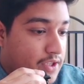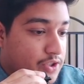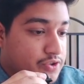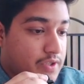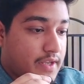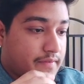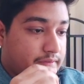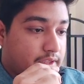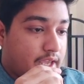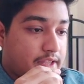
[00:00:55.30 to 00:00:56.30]
So
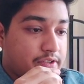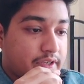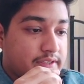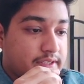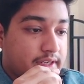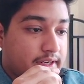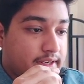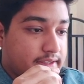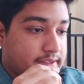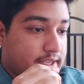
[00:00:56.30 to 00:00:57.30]
as you can
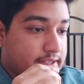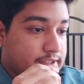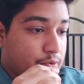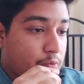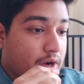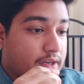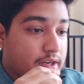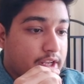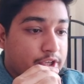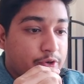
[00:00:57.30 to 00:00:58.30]
see, there is a one
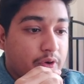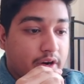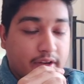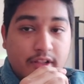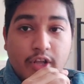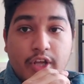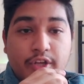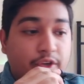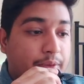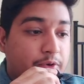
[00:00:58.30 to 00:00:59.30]
URL.
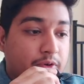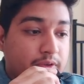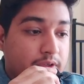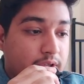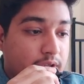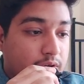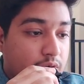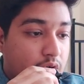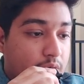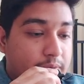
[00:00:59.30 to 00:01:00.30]
You have to
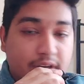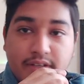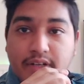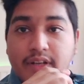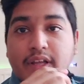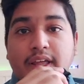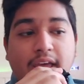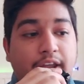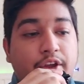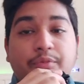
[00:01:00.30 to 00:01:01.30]
copy it
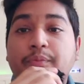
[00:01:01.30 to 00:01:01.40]
and you have to